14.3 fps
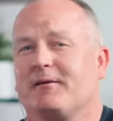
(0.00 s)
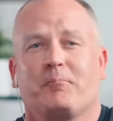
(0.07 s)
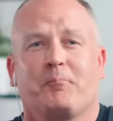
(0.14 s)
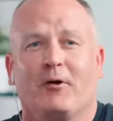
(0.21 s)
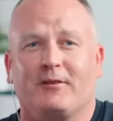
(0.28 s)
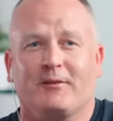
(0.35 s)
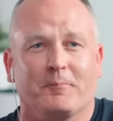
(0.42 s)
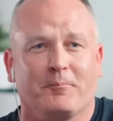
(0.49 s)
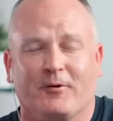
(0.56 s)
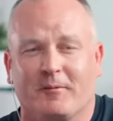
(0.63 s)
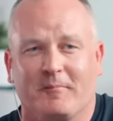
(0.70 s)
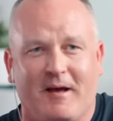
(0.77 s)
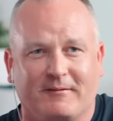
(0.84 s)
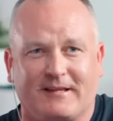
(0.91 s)
put put
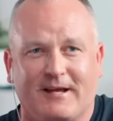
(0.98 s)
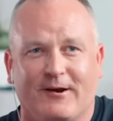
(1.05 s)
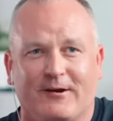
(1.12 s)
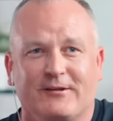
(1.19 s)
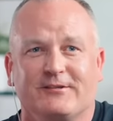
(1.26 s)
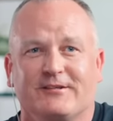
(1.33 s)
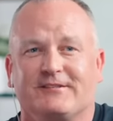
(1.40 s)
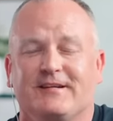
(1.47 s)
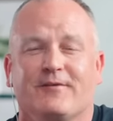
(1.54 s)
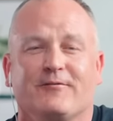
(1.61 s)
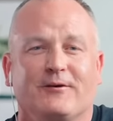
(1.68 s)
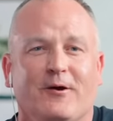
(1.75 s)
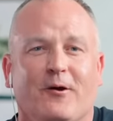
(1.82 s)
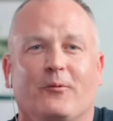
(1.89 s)
them out there. You just
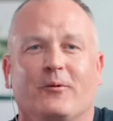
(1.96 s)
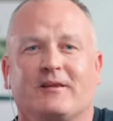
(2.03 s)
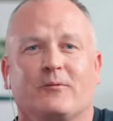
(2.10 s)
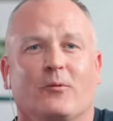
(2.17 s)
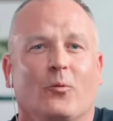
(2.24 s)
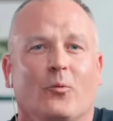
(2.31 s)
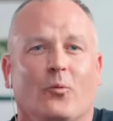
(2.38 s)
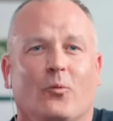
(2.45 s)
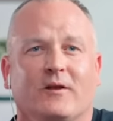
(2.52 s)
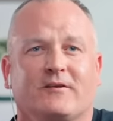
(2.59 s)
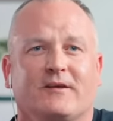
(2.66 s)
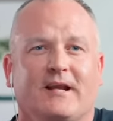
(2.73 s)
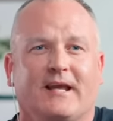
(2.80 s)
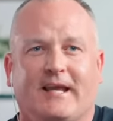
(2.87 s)
never know what's what's
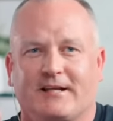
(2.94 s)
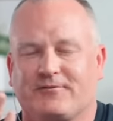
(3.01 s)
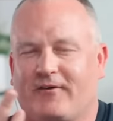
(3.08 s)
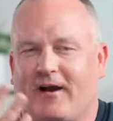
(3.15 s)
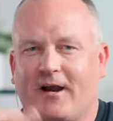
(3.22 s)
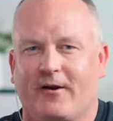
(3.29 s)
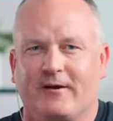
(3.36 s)
going to catch fire.